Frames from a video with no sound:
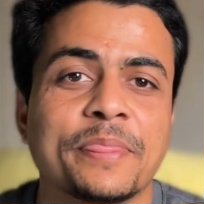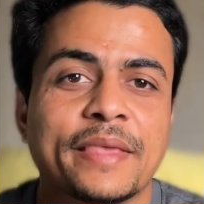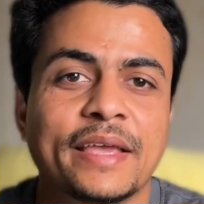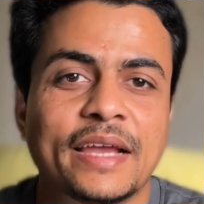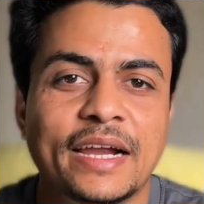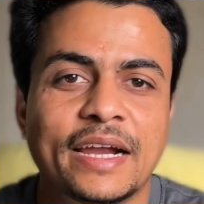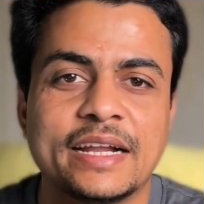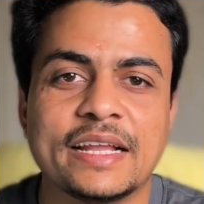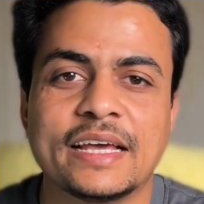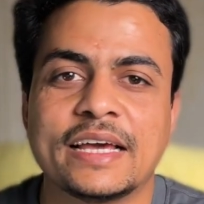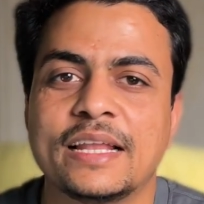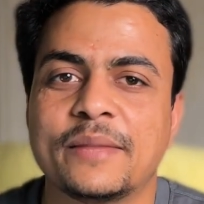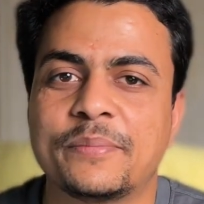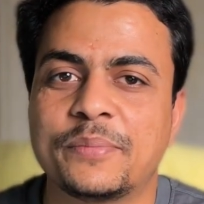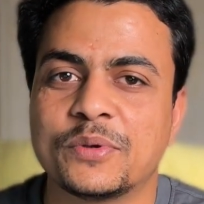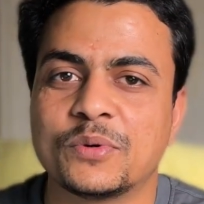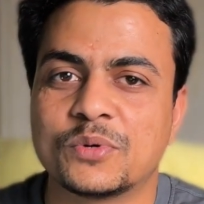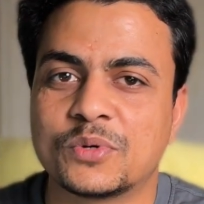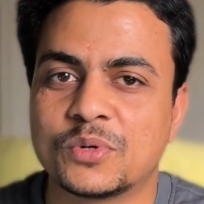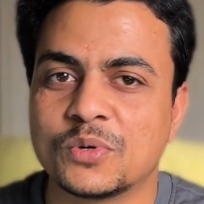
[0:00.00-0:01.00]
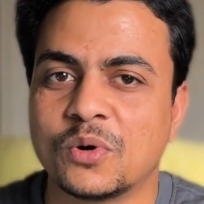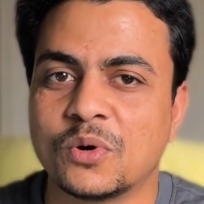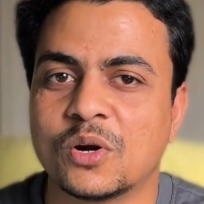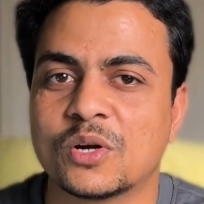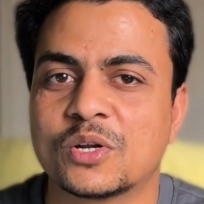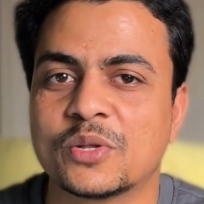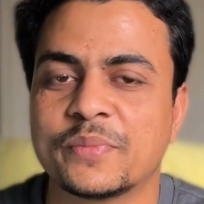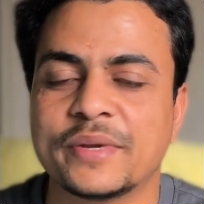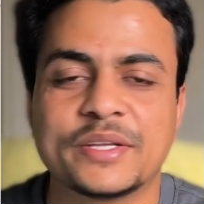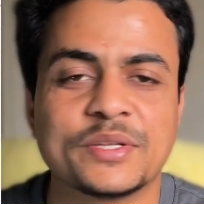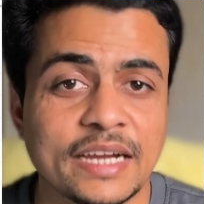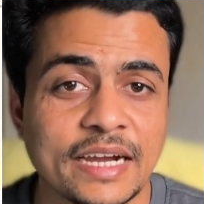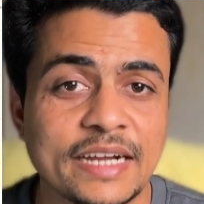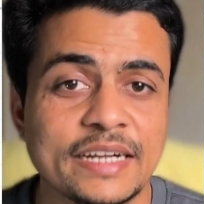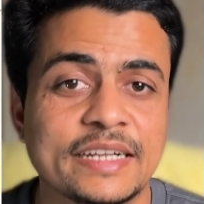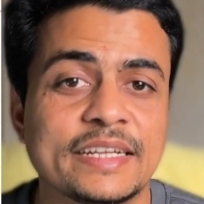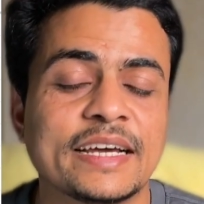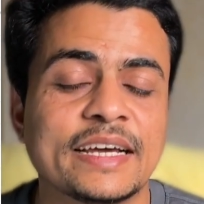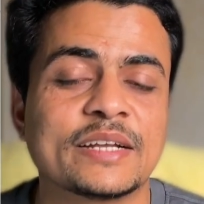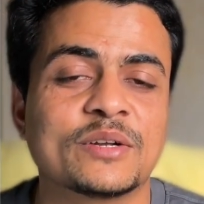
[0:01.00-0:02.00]
and help you to automate your
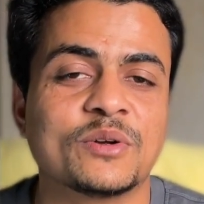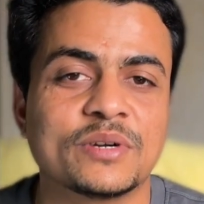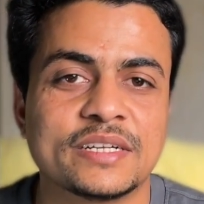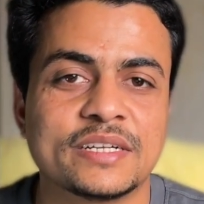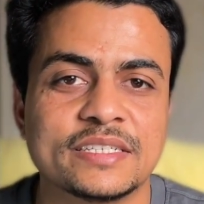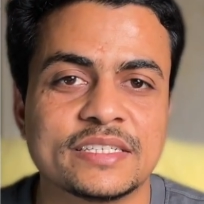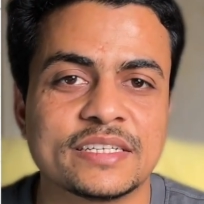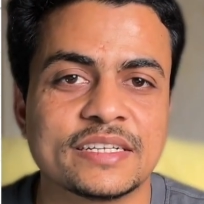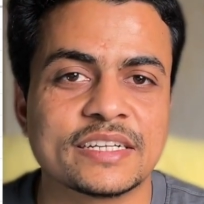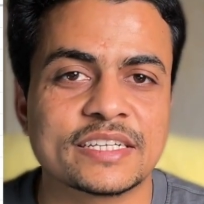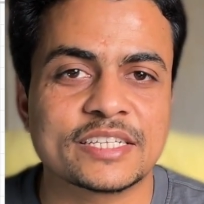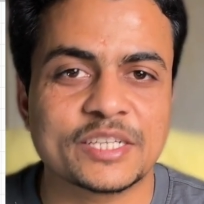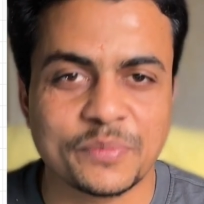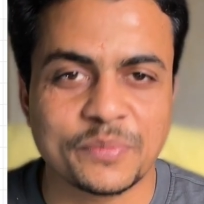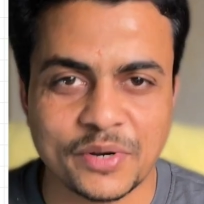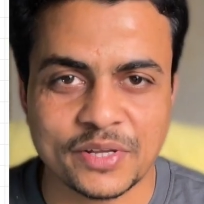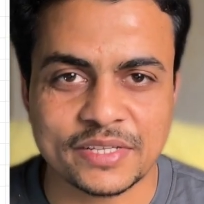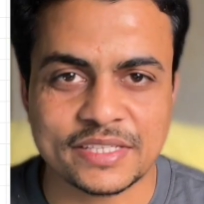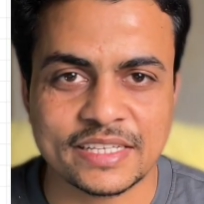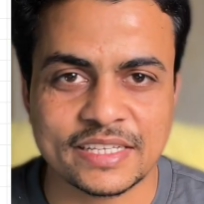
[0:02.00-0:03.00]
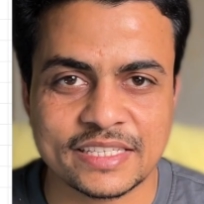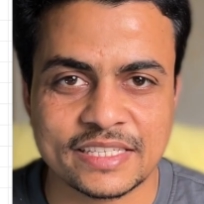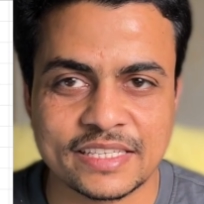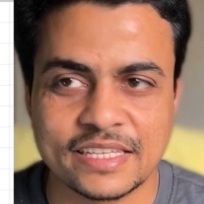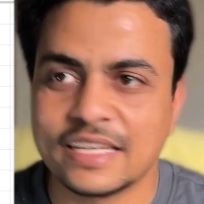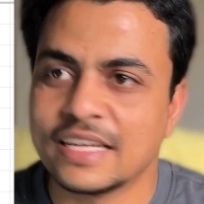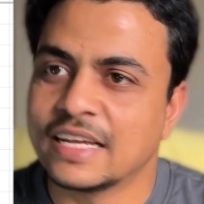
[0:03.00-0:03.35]
entire content generation process.